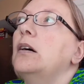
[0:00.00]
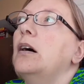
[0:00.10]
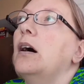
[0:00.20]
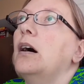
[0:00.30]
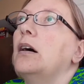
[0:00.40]

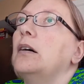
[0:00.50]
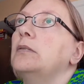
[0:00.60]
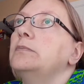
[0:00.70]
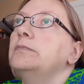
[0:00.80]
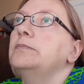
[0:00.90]

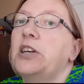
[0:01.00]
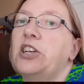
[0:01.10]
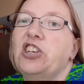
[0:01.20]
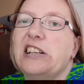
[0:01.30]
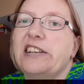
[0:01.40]
But
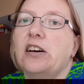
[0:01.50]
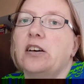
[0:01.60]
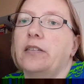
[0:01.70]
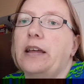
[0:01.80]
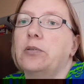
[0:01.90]
you could tell
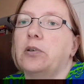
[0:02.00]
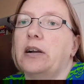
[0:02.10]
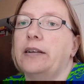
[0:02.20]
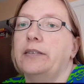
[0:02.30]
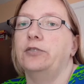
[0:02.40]
they were
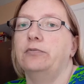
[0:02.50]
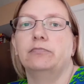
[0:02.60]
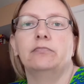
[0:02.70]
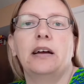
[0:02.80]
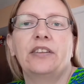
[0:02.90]
on,
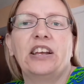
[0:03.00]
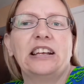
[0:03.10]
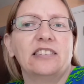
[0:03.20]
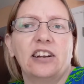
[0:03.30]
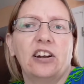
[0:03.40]
I think
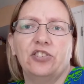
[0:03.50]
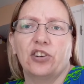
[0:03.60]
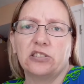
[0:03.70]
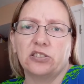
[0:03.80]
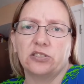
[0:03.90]
they're on
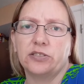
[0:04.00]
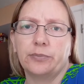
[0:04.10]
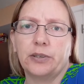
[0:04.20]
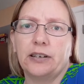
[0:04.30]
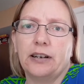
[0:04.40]
drugs or
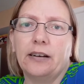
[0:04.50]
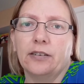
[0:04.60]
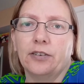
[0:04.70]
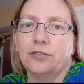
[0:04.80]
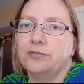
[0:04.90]
something. I don't
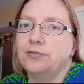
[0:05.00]
know.